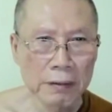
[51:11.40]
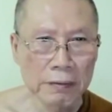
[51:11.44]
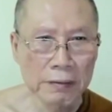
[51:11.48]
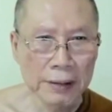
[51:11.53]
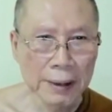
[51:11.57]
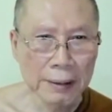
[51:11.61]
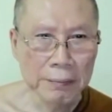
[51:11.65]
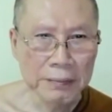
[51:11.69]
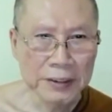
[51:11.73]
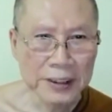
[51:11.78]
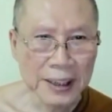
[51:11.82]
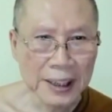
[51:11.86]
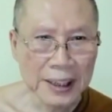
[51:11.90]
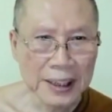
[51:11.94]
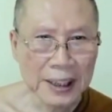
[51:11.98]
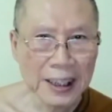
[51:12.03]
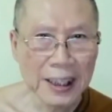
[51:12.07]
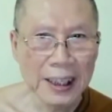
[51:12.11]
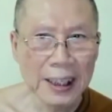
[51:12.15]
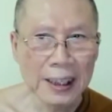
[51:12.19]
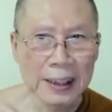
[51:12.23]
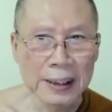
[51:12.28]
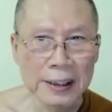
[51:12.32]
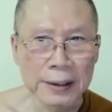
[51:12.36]
From
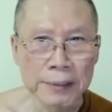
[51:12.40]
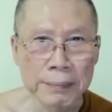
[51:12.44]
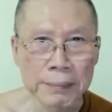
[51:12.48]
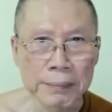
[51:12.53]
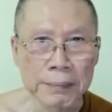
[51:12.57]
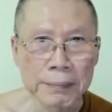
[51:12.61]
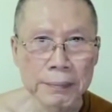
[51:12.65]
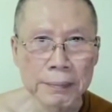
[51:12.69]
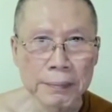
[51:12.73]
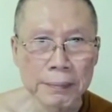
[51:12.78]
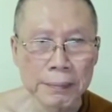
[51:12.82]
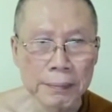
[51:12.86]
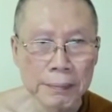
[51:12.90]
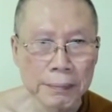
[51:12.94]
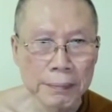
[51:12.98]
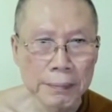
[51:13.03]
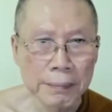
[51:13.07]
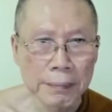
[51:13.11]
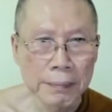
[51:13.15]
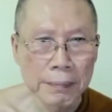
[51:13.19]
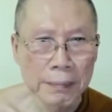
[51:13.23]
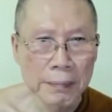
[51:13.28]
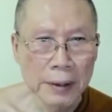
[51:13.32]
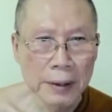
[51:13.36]
Sattha Lim,
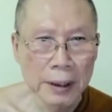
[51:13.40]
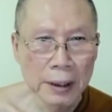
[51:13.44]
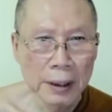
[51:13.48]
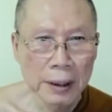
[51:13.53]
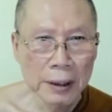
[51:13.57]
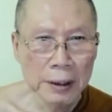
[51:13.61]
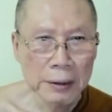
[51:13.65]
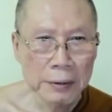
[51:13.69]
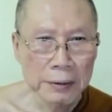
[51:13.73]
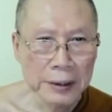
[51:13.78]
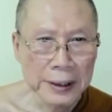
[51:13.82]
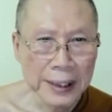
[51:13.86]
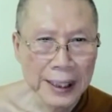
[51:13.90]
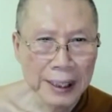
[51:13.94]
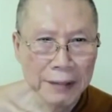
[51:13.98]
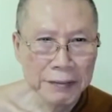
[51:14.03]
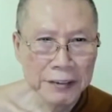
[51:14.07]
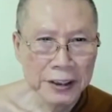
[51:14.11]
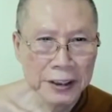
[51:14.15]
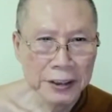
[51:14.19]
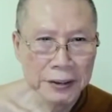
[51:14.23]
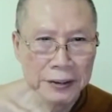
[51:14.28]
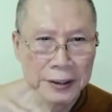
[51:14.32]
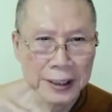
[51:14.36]
good
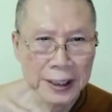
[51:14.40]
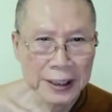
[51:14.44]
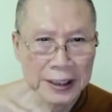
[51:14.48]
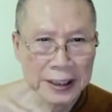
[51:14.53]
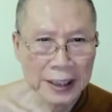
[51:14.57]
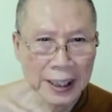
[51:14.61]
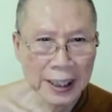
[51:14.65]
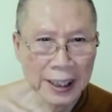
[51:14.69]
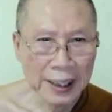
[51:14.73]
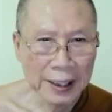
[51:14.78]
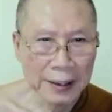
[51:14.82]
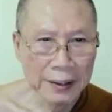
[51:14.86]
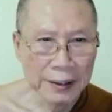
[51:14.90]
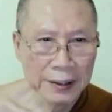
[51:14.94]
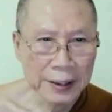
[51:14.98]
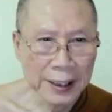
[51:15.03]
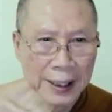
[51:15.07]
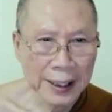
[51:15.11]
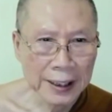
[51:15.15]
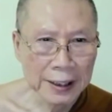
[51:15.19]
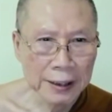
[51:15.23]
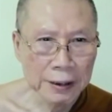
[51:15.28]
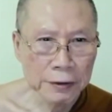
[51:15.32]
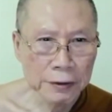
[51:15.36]
afternoon, Ajahn.
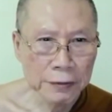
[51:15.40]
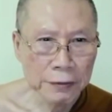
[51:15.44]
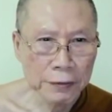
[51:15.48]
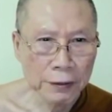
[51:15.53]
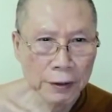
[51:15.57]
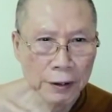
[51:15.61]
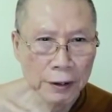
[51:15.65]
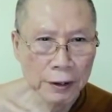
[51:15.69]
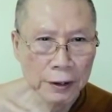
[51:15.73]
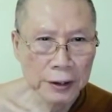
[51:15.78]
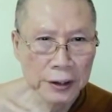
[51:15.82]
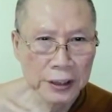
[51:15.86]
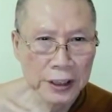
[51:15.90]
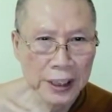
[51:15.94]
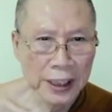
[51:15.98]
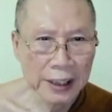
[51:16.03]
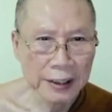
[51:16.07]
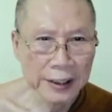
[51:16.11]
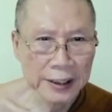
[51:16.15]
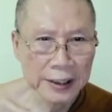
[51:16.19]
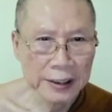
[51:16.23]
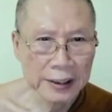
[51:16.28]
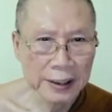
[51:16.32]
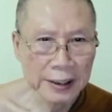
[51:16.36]
Thank you for
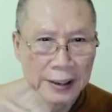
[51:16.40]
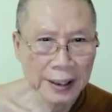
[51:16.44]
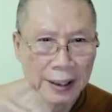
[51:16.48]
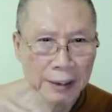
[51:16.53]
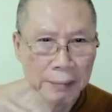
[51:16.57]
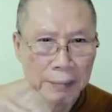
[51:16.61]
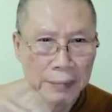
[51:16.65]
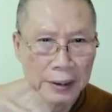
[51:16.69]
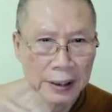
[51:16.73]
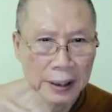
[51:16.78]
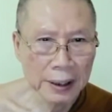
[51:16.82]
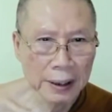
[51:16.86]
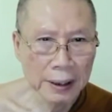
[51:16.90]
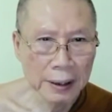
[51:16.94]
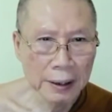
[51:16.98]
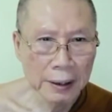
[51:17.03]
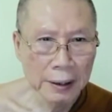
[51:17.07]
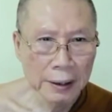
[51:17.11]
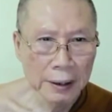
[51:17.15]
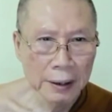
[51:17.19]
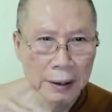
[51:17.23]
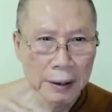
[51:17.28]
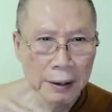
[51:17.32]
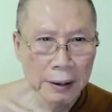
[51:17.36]
sharing the Dhamma.
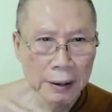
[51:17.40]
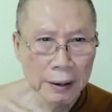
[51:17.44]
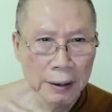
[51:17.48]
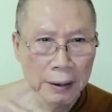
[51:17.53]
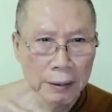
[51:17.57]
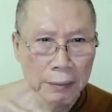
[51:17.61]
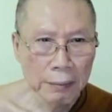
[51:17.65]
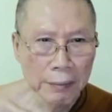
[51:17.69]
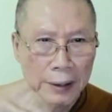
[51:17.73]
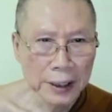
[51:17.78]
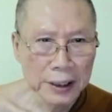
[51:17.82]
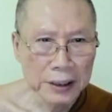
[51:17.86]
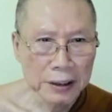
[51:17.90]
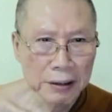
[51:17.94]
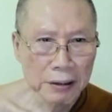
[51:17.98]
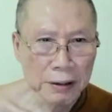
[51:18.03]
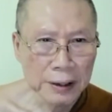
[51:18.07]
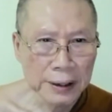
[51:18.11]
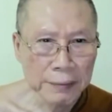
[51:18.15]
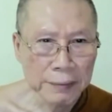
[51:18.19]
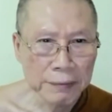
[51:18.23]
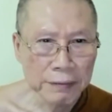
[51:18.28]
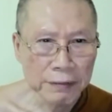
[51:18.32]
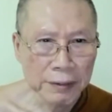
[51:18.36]
Rachel
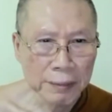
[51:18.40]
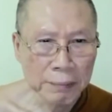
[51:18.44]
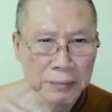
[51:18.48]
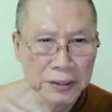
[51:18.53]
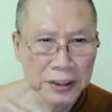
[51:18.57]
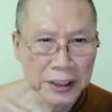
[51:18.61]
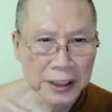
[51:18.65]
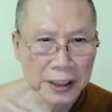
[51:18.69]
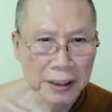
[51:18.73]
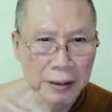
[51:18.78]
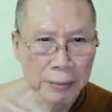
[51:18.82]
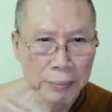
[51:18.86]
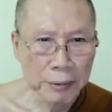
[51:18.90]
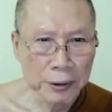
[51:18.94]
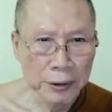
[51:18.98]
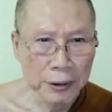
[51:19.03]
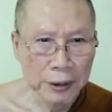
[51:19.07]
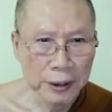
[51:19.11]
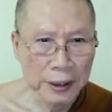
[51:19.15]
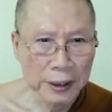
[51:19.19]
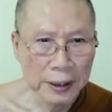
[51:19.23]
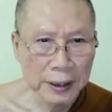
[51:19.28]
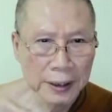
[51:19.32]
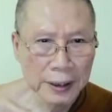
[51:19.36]
Lim from
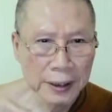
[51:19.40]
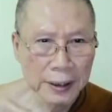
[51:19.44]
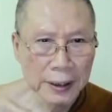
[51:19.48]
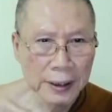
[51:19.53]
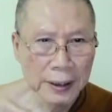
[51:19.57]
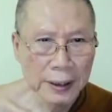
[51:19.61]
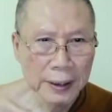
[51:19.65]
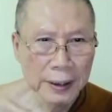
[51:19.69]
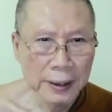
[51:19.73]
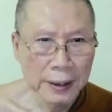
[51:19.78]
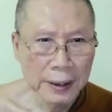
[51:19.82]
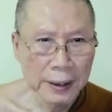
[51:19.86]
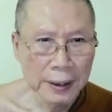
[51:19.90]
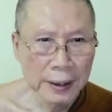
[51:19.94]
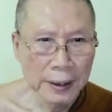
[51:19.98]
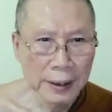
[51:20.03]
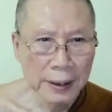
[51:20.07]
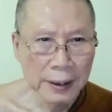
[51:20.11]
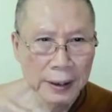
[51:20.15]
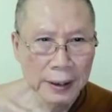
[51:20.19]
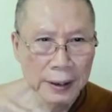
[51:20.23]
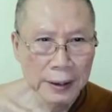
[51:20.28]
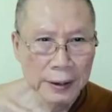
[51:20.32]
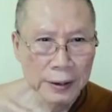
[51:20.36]
Singapore.
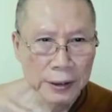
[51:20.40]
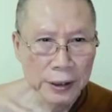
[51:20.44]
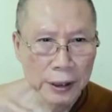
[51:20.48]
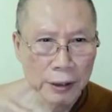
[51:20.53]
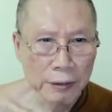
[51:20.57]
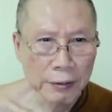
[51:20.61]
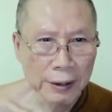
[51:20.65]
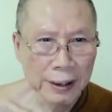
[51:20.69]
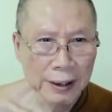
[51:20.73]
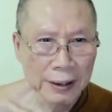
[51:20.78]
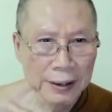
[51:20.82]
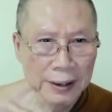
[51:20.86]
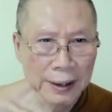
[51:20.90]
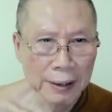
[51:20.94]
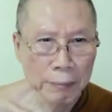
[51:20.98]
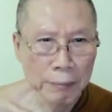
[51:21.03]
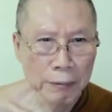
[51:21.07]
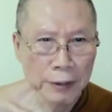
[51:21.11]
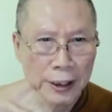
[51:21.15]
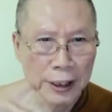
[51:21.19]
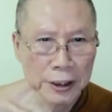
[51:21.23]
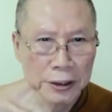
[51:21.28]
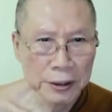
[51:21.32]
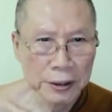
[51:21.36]
You're
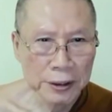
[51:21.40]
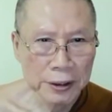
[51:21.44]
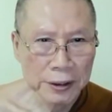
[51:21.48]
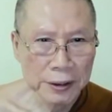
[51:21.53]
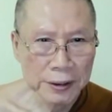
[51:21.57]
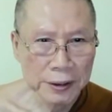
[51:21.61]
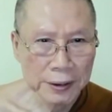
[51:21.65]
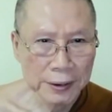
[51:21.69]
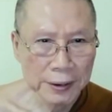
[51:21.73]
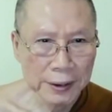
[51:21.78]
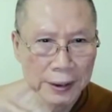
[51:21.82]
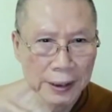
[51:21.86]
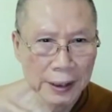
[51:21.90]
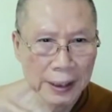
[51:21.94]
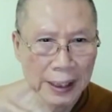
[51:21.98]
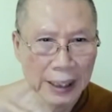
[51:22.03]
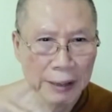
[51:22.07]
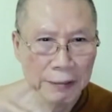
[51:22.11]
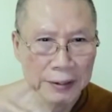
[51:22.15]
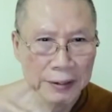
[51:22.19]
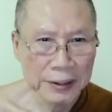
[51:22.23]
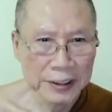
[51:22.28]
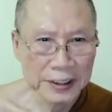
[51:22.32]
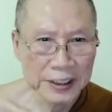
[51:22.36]
welcome, Rachel.
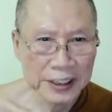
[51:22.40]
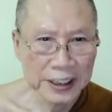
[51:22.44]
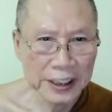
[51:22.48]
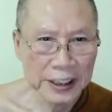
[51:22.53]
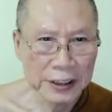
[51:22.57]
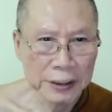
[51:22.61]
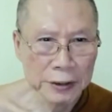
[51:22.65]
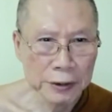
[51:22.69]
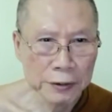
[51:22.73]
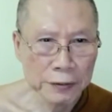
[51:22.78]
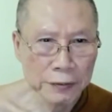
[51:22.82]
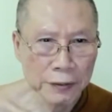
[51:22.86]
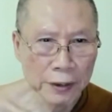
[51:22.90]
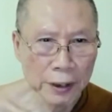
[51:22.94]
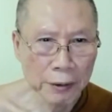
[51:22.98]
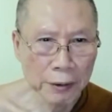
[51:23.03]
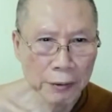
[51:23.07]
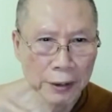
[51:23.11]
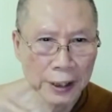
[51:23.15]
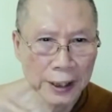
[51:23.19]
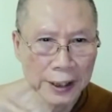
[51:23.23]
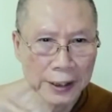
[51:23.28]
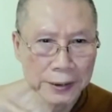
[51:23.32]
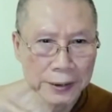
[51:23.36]
Haven't seen you for
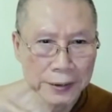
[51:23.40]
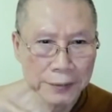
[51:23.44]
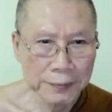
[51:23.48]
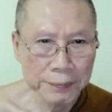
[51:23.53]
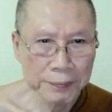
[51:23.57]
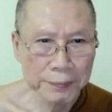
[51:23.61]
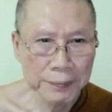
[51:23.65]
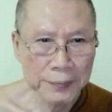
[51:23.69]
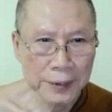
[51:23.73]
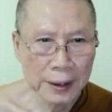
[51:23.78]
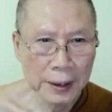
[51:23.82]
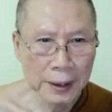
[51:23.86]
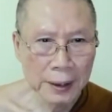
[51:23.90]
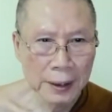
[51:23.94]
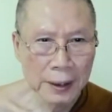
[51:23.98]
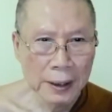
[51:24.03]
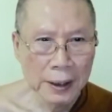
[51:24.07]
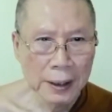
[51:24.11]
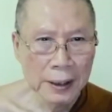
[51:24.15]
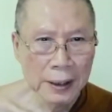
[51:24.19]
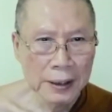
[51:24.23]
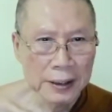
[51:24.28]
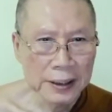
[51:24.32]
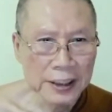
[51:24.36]
a while.
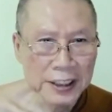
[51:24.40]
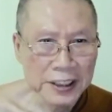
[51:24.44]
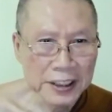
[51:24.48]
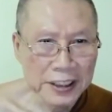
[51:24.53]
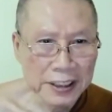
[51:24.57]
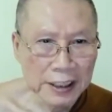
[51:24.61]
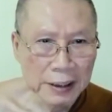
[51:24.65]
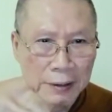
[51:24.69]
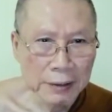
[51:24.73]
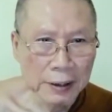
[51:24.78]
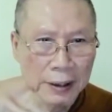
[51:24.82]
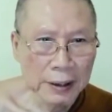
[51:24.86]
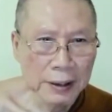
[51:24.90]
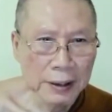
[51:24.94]
This